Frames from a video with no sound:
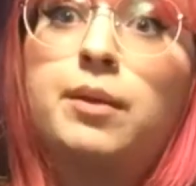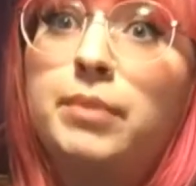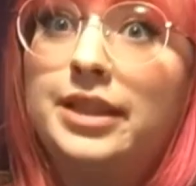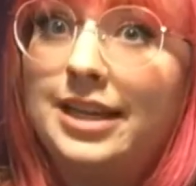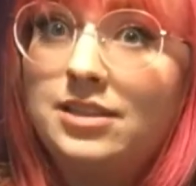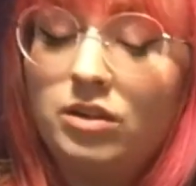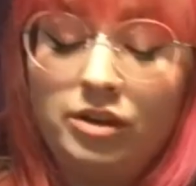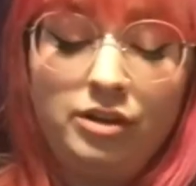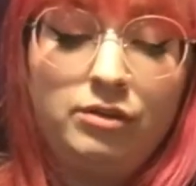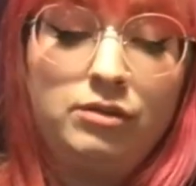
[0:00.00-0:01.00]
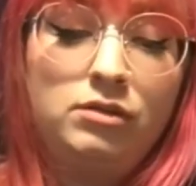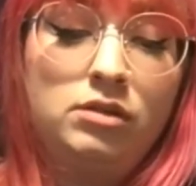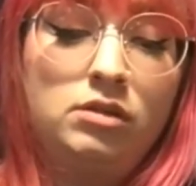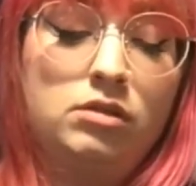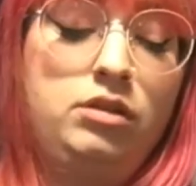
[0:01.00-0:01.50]
But that's all you
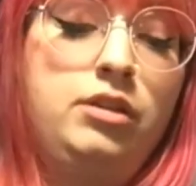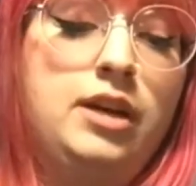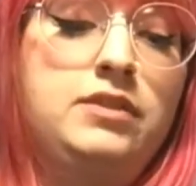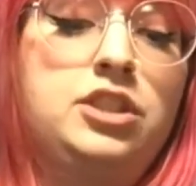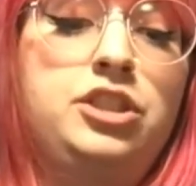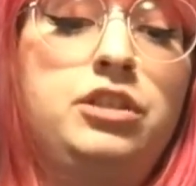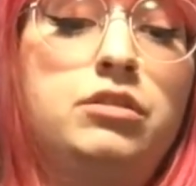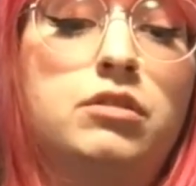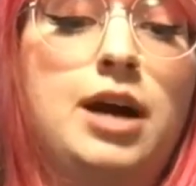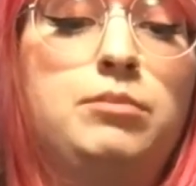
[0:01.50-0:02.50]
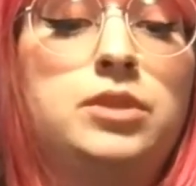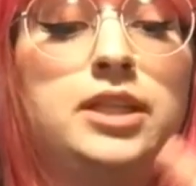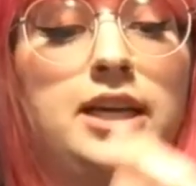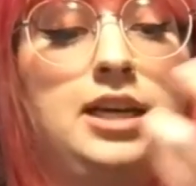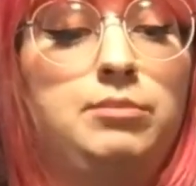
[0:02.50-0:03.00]
have to do. I'm going
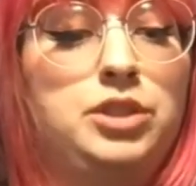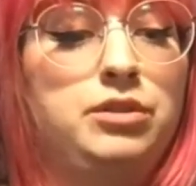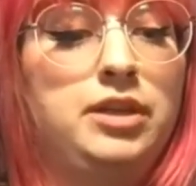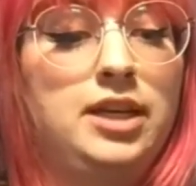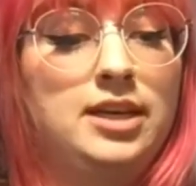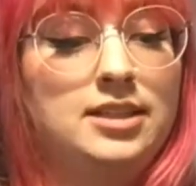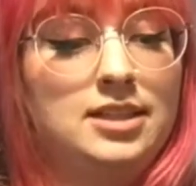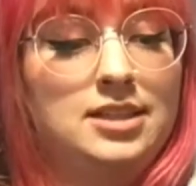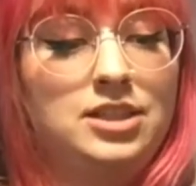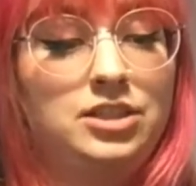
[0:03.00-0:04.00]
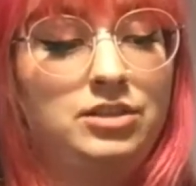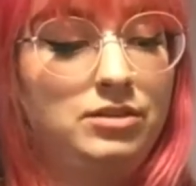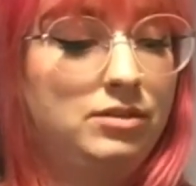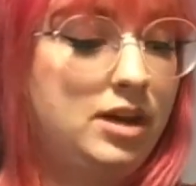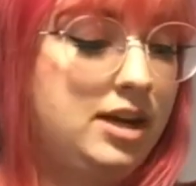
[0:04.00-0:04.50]
to keep doing it
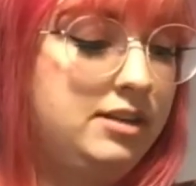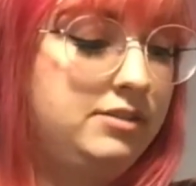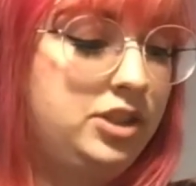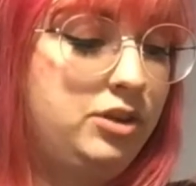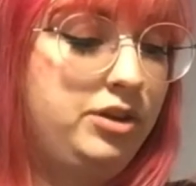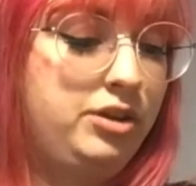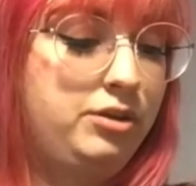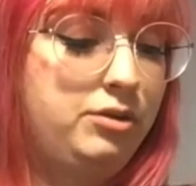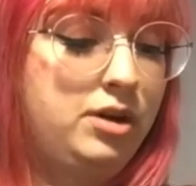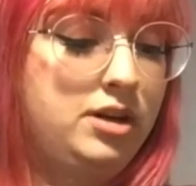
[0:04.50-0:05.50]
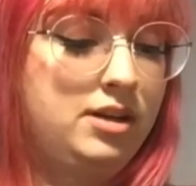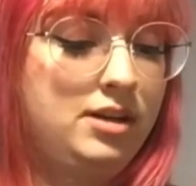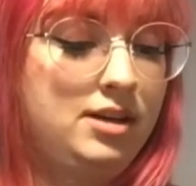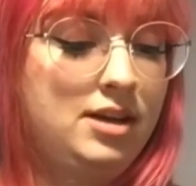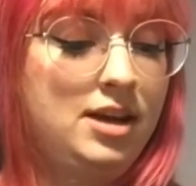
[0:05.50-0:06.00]
to kind of show you
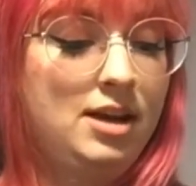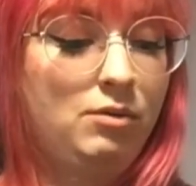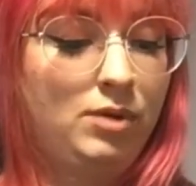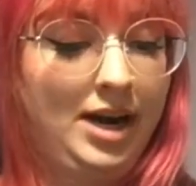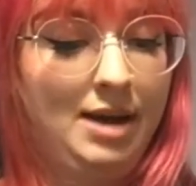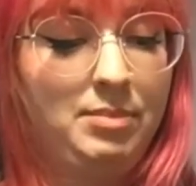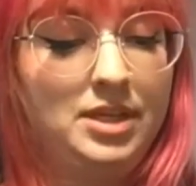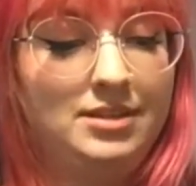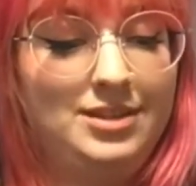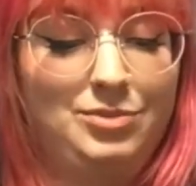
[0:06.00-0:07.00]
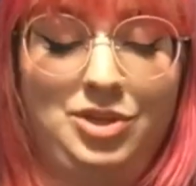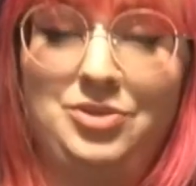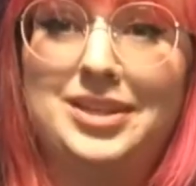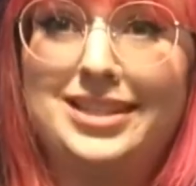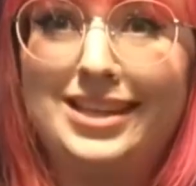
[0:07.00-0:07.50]
what happens when
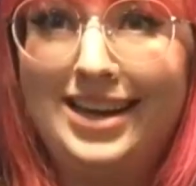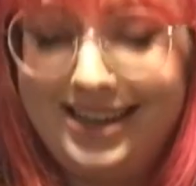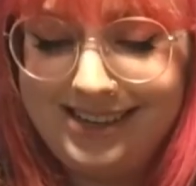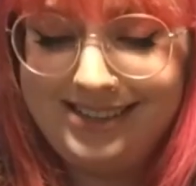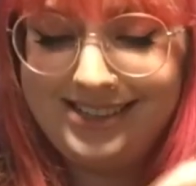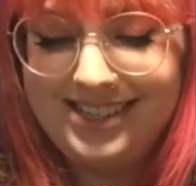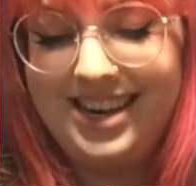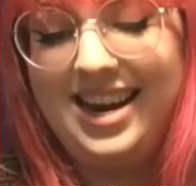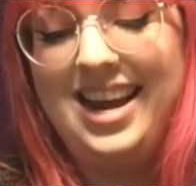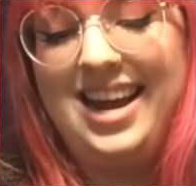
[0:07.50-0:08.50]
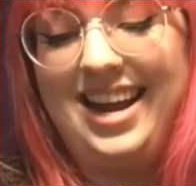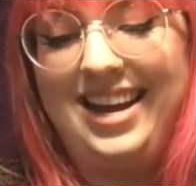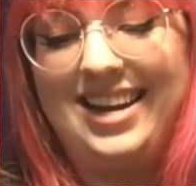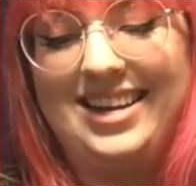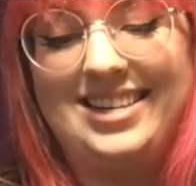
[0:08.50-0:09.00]
you get to the end,
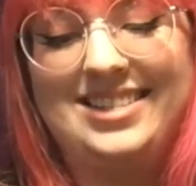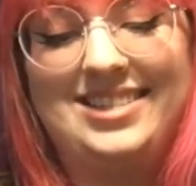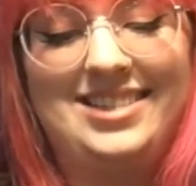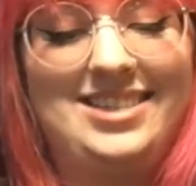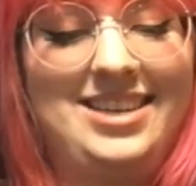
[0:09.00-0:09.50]
and